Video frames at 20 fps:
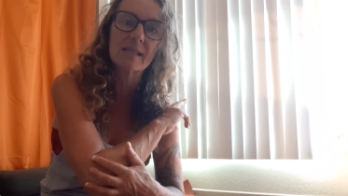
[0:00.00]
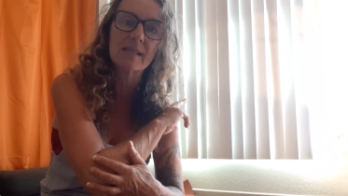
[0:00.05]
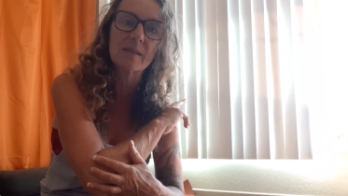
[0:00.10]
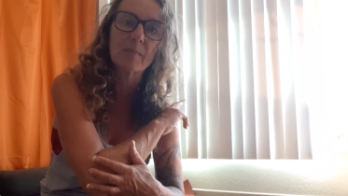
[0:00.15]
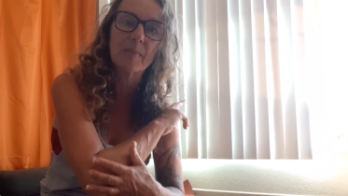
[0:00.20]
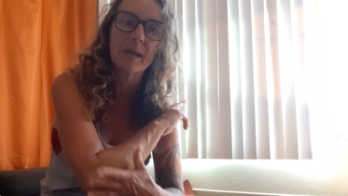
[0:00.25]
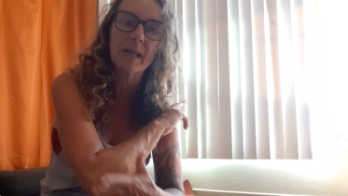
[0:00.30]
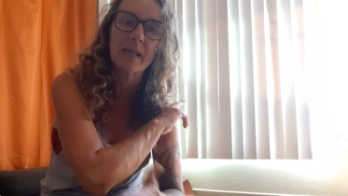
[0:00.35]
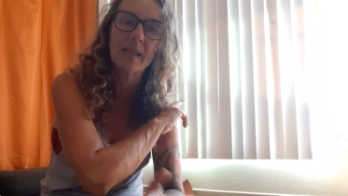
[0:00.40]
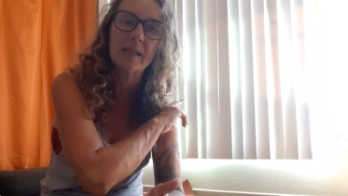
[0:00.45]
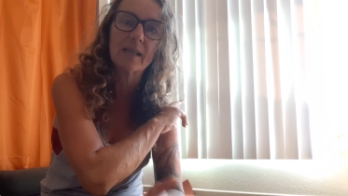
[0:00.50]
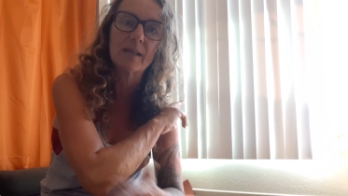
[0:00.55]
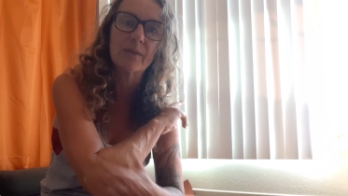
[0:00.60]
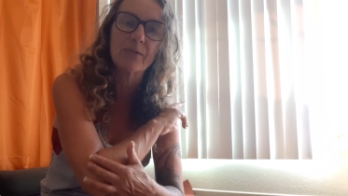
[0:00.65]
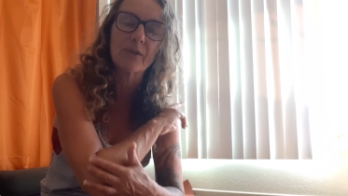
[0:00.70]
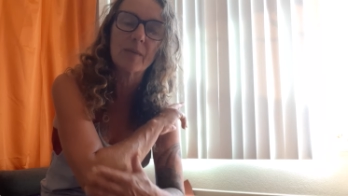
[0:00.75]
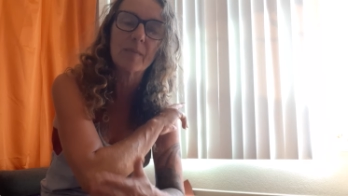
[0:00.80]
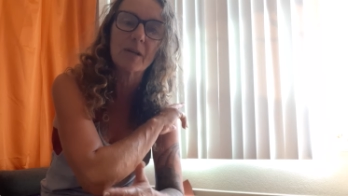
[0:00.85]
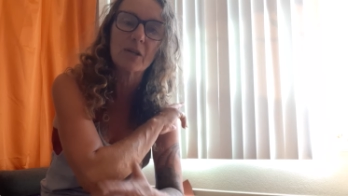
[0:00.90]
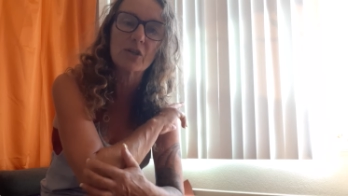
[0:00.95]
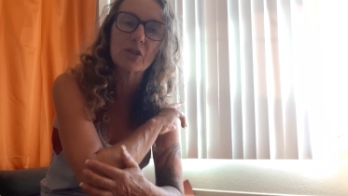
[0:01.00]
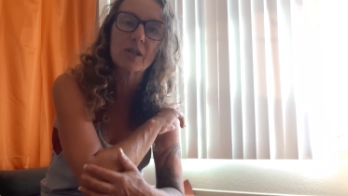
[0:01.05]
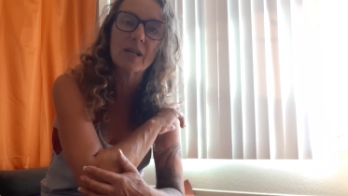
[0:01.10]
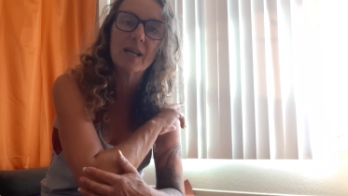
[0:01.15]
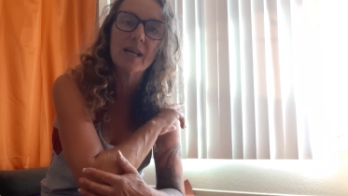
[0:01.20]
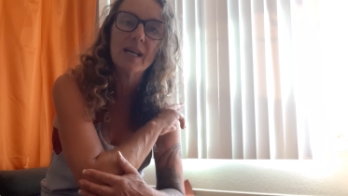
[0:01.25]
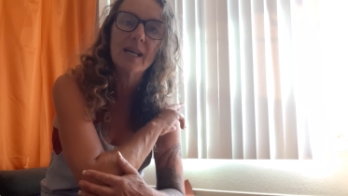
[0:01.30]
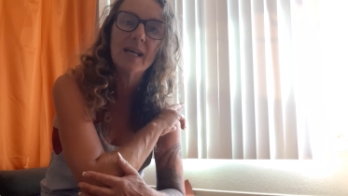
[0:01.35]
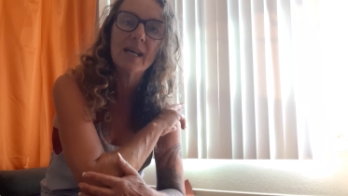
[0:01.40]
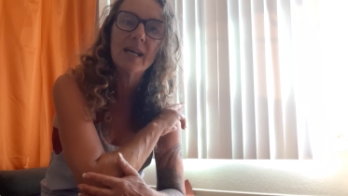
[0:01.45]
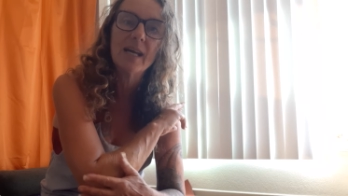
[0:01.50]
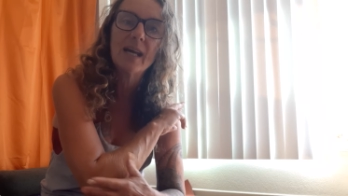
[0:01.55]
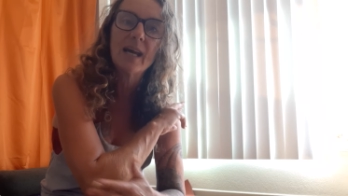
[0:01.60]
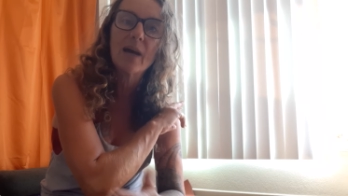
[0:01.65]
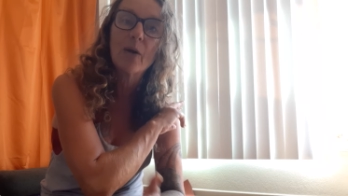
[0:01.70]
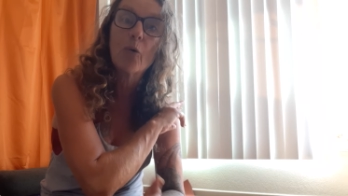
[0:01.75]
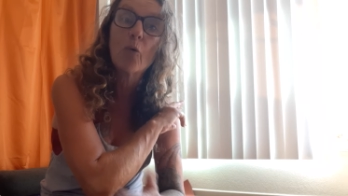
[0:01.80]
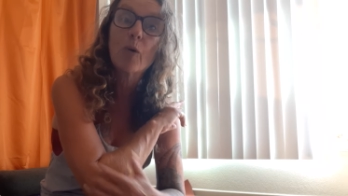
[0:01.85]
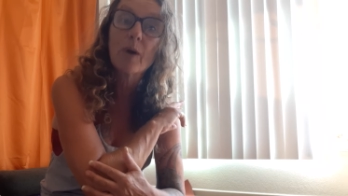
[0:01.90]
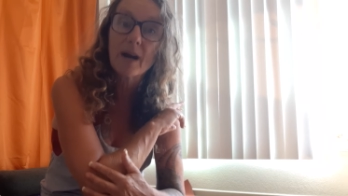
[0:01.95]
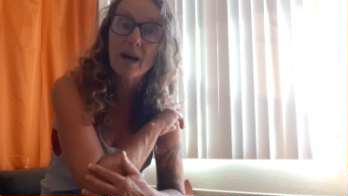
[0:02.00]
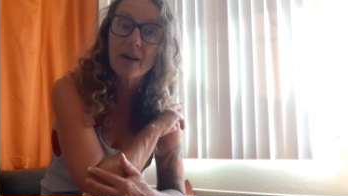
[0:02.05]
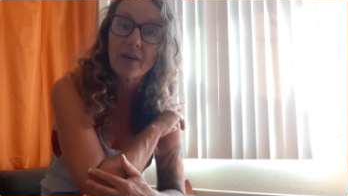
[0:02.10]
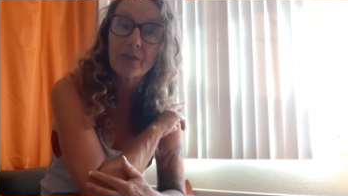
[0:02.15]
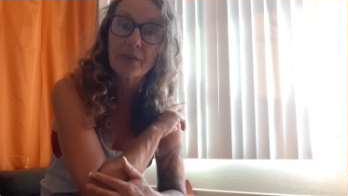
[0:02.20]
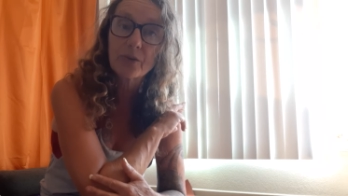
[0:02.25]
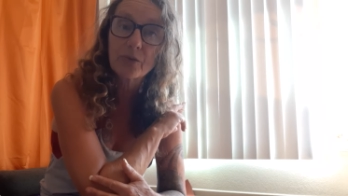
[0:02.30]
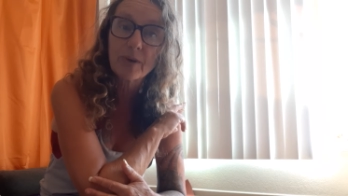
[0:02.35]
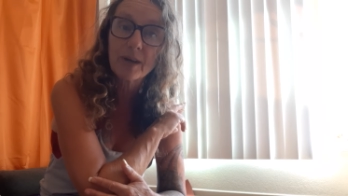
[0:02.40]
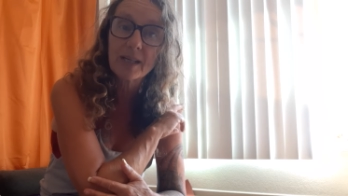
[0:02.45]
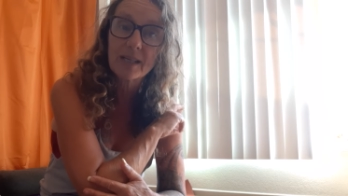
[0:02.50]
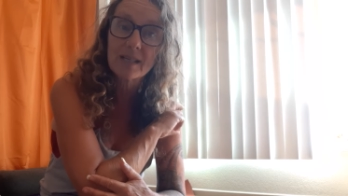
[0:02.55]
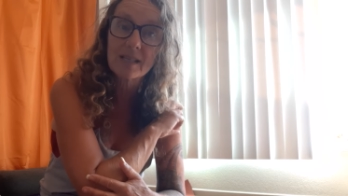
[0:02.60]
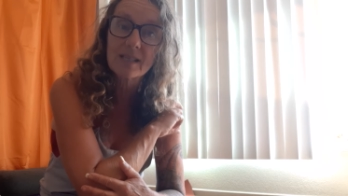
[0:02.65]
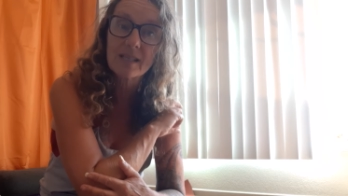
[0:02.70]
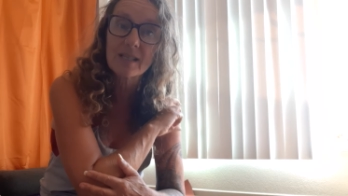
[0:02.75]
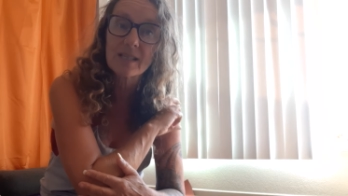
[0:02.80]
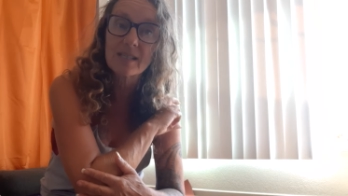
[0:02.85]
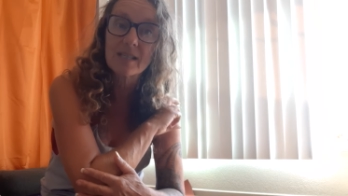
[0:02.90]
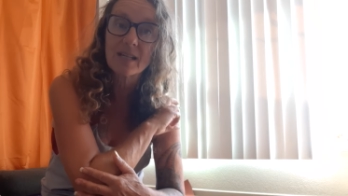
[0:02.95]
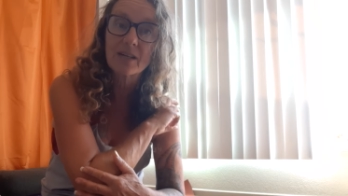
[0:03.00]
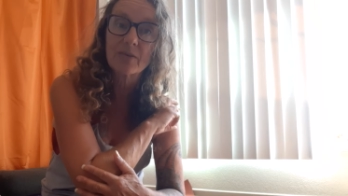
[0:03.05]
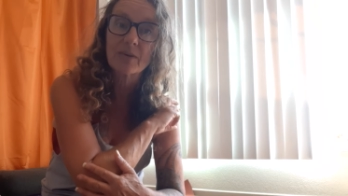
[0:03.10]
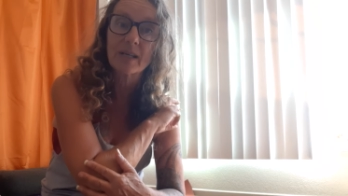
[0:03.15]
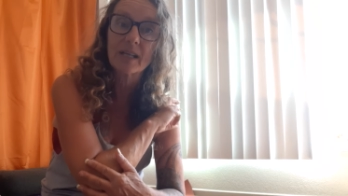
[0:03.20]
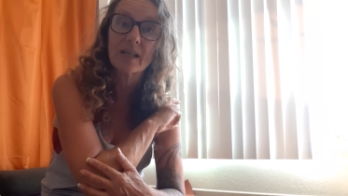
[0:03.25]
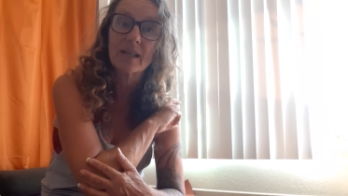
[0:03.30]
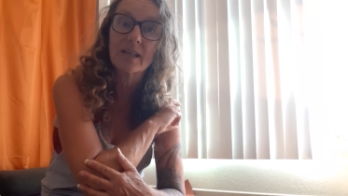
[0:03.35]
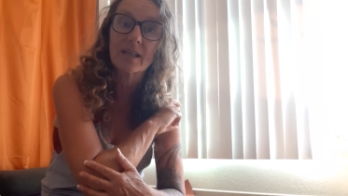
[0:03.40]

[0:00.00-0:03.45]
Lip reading: the pain, the inflammation, or arthritis, etc.